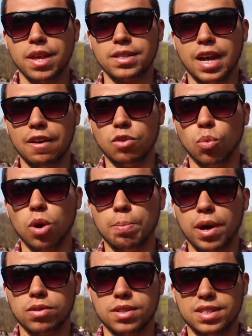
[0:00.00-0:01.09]
have the
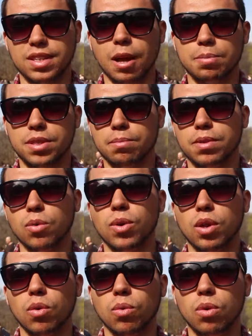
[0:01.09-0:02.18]
willpower to stop something we
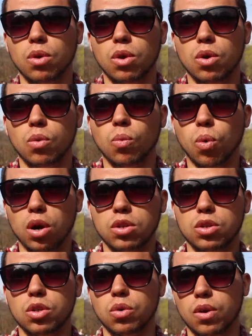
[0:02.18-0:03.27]
don't want to
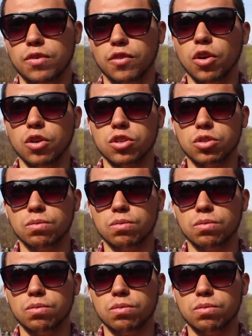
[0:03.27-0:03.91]
do. If you're